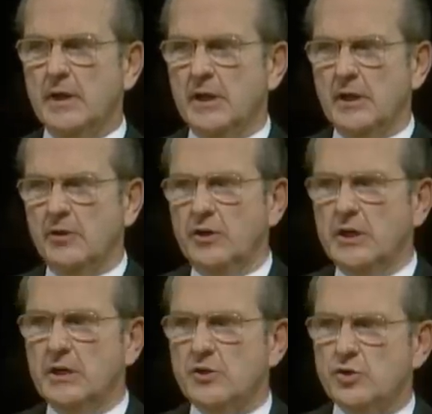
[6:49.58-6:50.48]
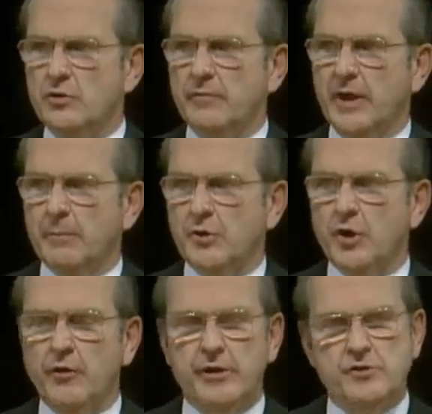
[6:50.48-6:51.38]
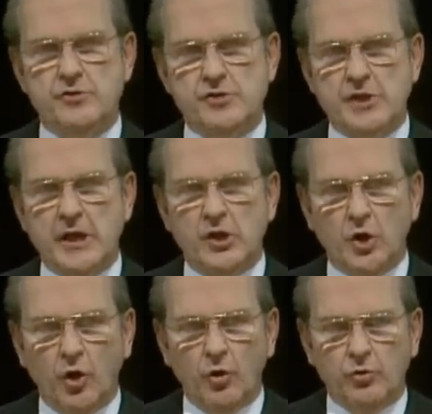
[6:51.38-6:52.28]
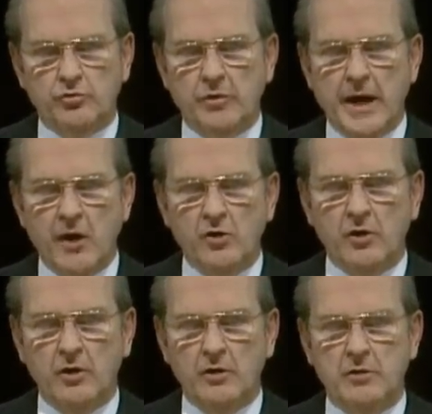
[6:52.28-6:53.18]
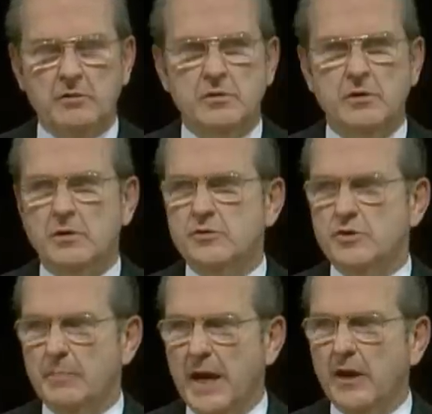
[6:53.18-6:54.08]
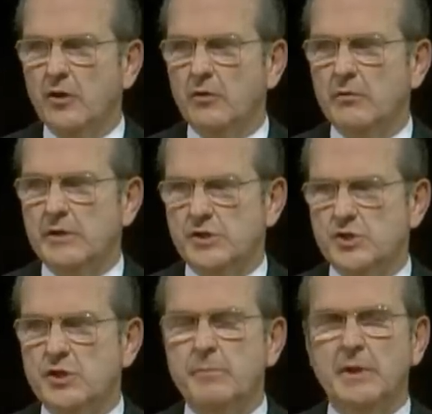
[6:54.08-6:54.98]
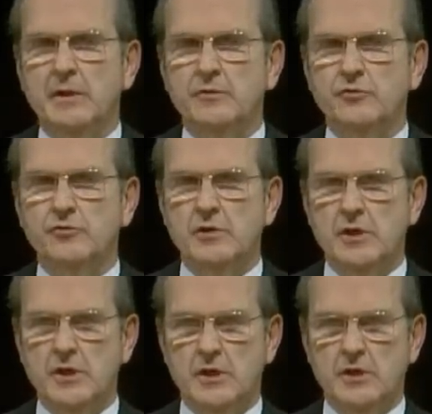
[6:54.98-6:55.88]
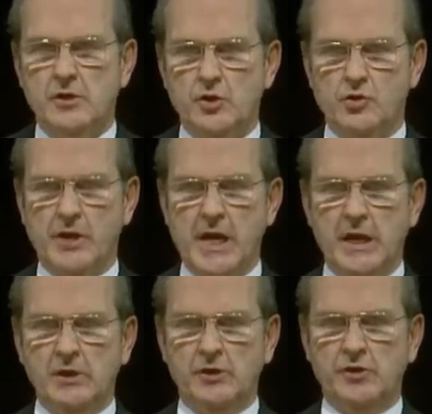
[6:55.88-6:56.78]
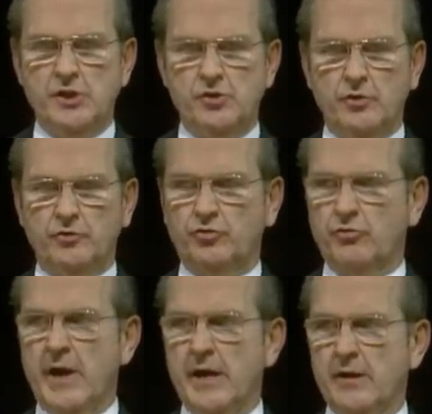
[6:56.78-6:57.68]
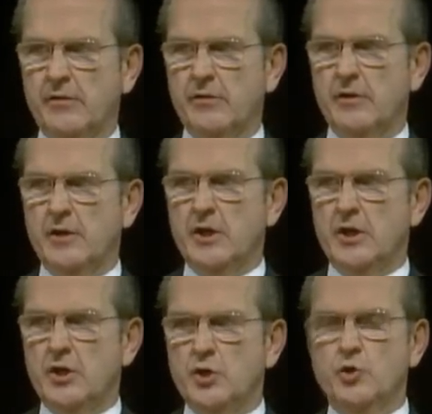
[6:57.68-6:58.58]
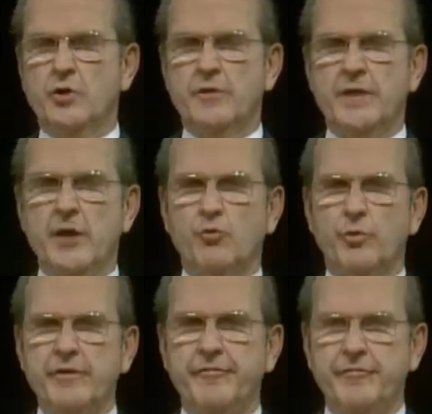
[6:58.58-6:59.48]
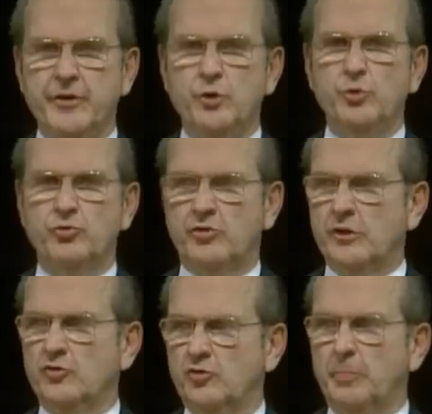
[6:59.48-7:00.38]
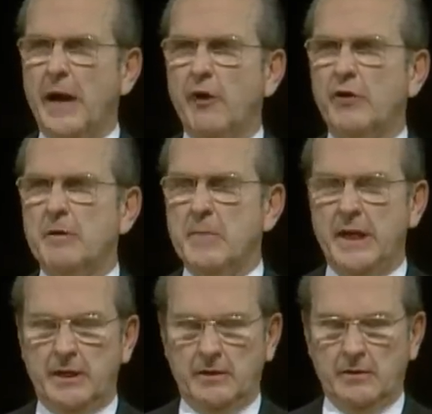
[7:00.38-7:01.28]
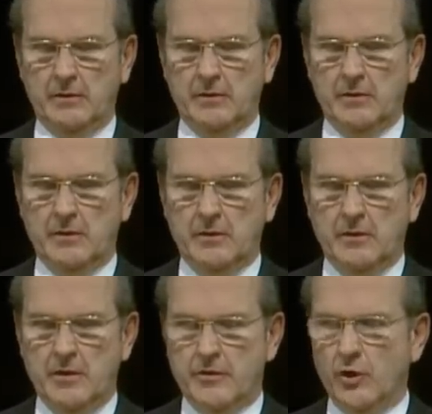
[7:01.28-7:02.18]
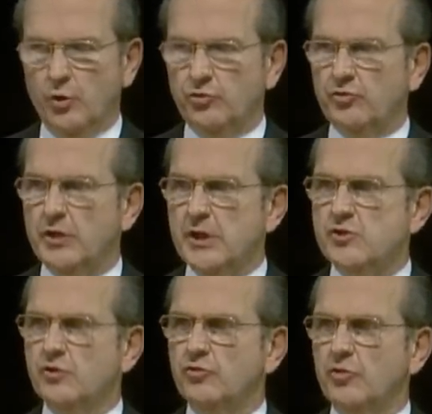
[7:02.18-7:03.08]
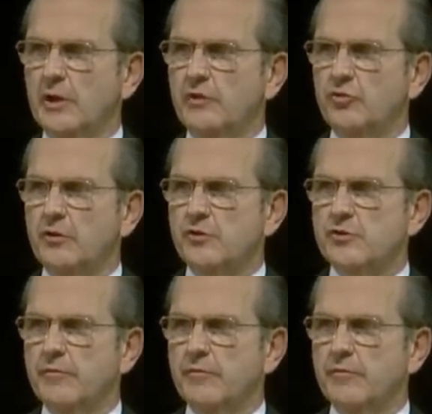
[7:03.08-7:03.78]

Indeed, as you develop courage to say no to alcohol, tobacco, and stimulants, you gain additional strength. You can then refuse conspiring men, those seditious solicitors of